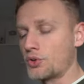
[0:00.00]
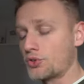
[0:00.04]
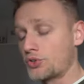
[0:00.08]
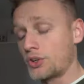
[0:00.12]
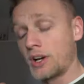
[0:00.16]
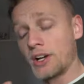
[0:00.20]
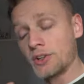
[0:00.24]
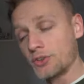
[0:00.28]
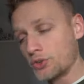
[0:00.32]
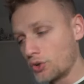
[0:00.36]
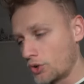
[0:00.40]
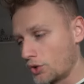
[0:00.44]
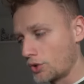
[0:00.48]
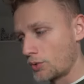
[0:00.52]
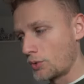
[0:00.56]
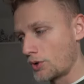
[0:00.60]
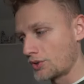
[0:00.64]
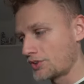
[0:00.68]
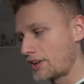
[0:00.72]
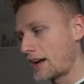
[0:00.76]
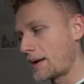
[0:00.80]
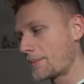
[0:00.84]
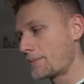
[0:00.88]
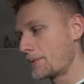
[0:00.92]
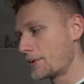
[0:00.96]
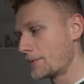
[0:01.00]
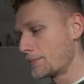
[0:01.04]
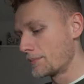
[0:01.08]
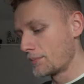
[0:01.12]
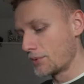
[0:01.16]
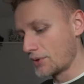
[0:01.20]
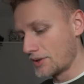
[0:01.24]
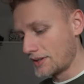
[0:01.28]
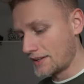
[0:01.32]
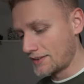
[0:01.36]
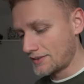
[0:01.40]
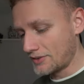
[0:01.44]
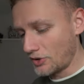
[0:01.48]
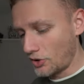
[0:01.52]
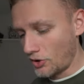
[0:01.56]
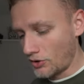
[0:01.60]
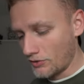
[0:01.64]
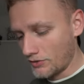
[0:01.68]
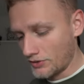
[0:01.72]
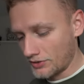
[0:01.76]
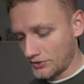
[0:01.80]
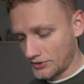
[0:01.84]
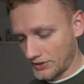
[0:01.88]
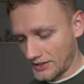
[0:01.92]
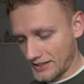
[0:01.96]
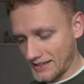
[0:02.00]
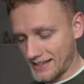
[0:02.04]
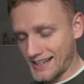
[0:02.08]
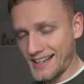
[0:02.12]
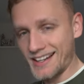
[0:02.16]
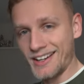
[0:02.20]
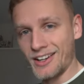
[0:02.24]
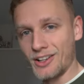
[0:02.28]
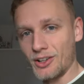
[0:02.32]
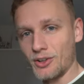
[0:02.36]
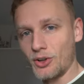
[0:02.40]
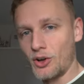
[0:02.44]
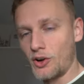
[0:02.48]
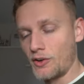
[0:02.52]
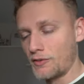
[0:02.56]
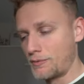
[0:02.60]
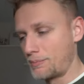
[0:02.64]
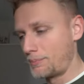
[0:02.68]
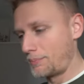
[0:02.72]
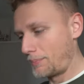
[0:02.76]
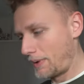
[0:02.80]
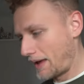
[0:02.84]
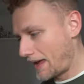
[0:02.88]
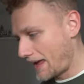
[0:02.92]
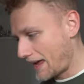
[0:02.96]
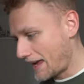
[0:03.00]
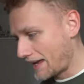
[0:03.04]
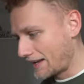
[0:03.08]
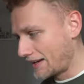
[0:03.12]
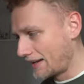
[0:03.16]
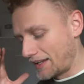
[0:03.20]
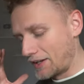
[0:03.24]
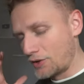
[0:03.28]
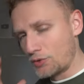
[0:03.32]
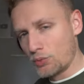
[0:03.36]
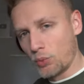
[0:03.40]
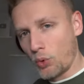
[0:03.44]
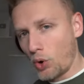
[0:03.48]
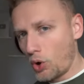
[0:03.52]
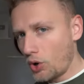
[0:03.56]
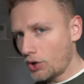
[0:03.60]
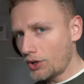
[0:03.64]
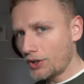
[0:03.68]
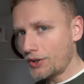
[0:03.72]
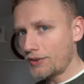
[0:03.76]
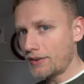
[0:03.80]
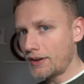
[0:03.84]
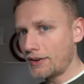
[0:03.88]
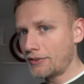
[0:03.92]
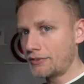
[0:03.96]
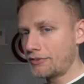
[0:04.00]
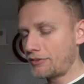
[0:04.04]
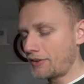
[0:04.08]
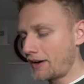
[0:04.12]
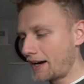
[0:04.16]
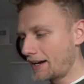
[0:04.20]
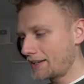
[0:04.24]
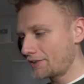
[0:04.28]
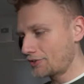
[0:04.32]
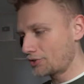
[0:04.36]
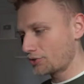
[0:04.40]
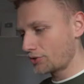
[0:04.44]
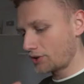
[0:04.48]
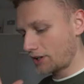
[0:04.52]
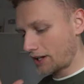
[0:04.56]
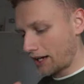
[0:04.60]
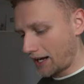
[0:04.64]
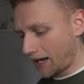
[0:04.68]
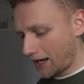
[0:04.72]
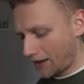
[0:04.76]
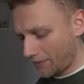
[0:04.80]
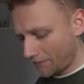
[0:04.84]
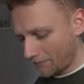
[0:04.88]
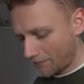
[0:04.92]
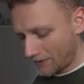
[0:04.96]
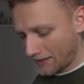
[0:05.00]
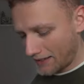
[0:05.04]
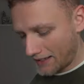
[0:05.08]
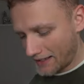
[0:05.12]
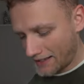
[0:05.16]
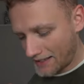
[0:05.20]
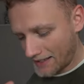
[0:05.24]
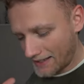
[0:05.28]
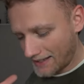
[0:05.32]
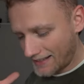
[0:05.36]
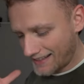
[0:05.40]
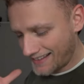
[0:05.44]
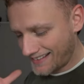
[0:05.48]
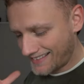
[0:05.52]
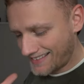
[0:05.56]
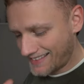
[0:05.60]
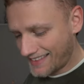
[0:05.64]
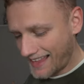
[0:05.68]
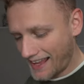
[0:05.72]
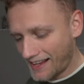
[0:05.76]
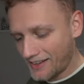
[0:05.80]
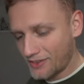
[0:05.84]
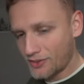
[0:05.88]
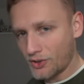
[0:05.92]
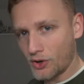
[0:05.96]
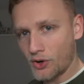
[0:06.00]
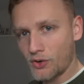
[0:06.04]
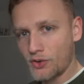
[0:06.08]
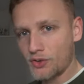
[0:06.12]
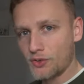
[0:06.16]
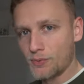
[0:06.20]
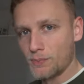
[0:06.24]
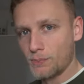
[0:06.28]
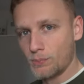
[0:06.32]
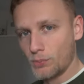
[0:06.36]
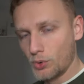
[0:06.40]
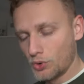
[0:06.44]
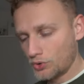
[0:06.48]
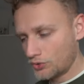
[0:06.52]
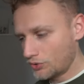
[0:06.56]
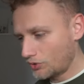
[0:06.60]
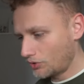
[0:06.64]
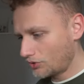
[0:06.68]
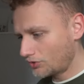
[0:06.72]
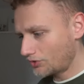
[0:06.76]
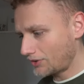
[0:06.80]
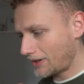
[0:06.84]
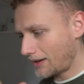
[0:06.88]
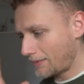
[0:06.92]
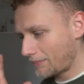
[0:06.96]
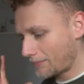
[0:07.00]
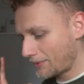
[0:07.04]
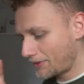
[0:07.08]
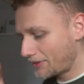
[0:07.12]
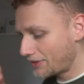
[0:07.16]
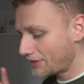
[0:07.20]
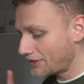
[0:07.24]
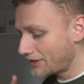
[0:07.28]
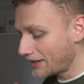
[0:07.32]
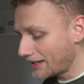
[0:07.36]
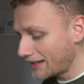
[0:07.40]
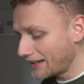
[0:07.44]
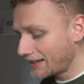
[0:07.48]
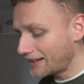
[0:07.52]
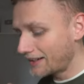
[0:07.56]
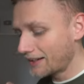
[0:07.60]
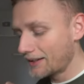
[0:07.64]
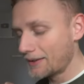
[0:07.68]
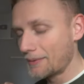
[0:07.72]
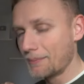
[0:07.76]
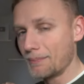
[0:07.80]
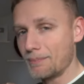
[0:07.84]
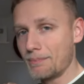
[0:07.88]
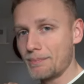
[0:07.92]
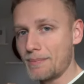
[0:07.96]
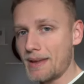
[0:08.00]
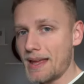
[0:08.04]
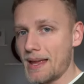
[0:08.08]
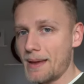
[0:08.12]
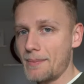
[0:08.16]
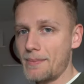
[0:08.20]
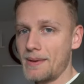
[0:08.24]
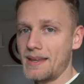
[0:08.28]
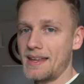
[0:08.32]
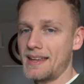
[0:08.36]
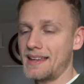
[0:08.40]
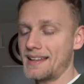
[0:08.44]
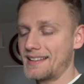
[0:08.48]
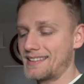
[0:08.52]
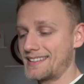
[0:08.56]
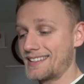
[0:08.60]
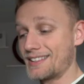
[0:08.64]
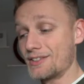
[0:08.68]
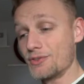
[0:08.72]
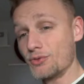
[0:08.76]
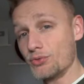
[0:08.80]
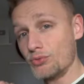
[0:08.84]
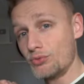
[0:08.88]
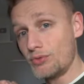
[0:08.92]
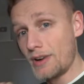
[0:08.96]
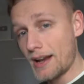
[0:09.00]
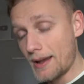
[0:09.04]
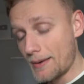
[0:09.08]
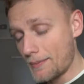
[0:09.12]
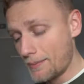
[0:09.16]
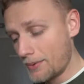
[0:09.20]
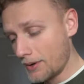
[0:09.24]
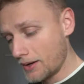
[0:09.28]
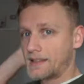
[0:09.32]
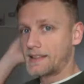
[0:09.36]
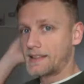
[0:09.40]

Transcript: So I don't know what's happened, but he's obviously in a lot of pain. He's walking around fine, so it can't be like his legs or his muscles. I'm thinking maybe it's his rib.